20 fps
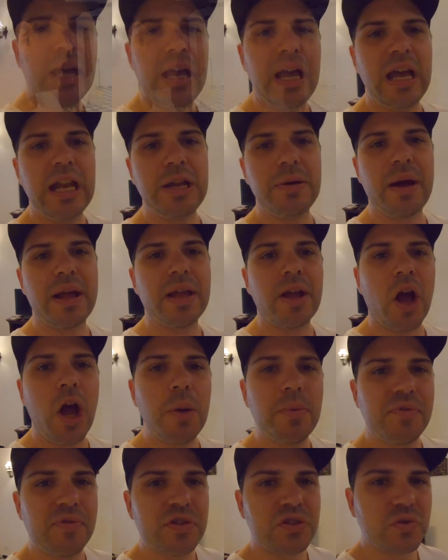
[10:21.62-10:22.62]
Anyway, I
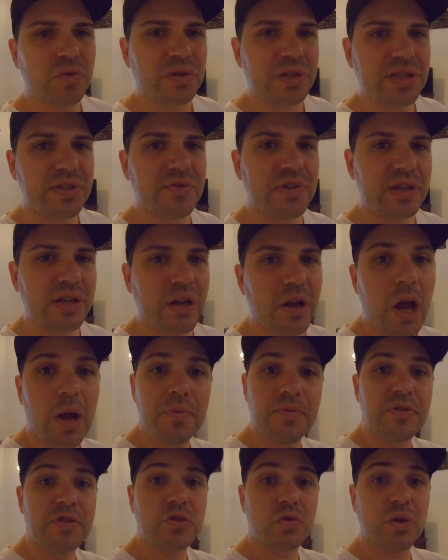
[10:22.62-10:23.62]
hope you've enjoyed this video. I hope
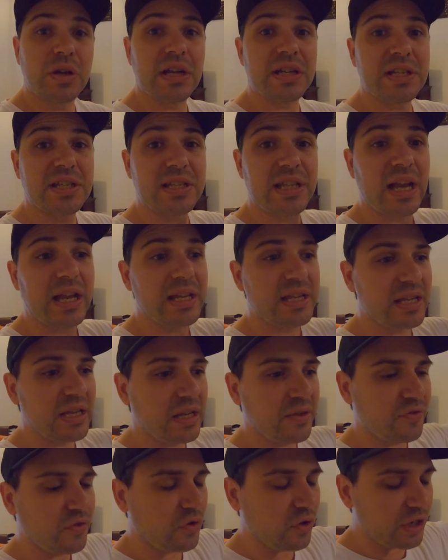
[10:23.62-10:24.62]
you've enjoyed our stay here.
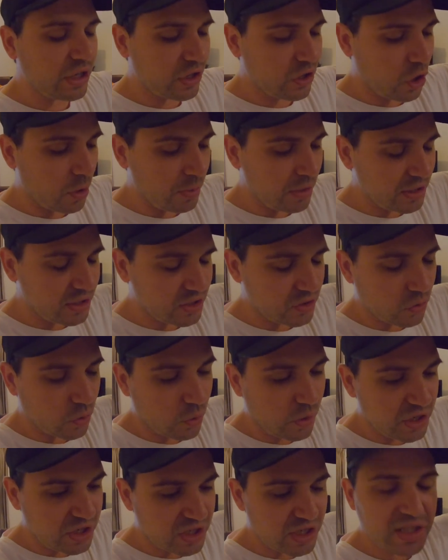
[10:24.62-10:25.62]
If you've got any comments or
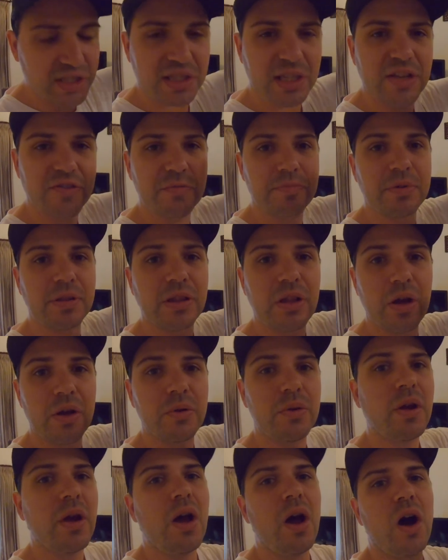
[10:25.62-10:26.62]
questions, leave them
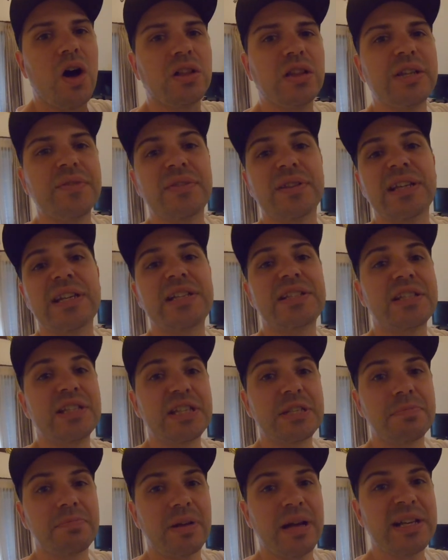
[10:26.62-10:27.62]
below. I'll leave a link to
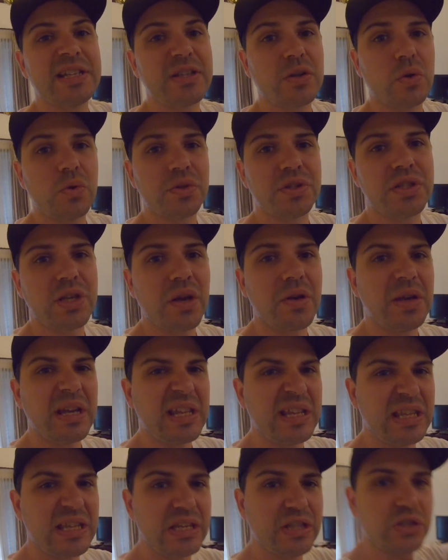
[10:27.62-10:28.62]
this place also
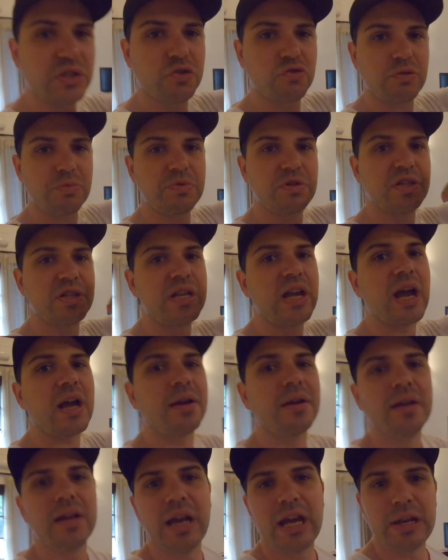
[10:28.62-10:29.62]
in the description
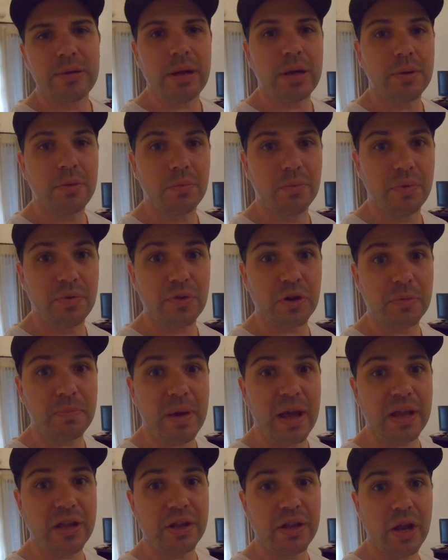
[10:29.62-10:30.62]
down. Anyway, we've got to
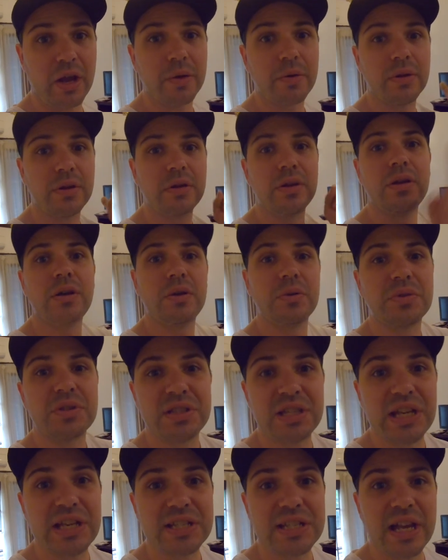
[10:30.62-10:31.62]
pack and go.
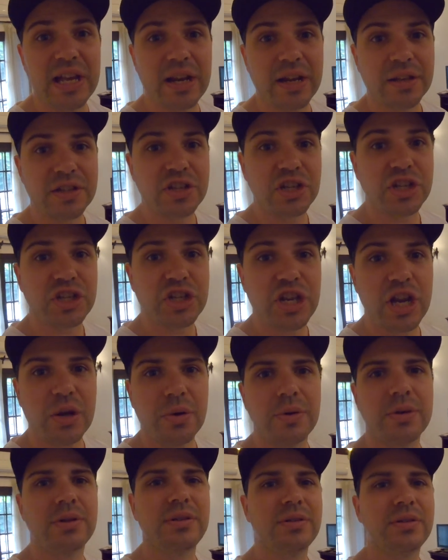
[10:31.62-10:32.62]
See you later.
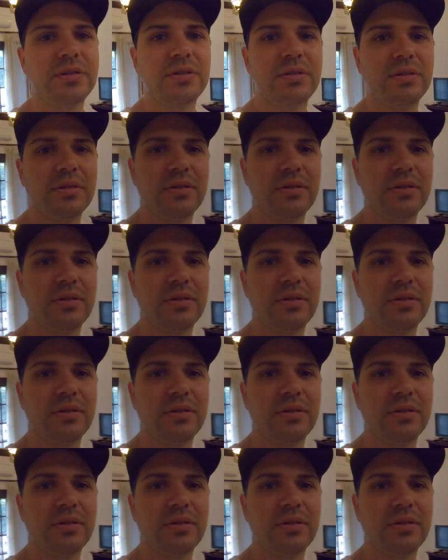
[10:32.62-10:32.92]
Ciao.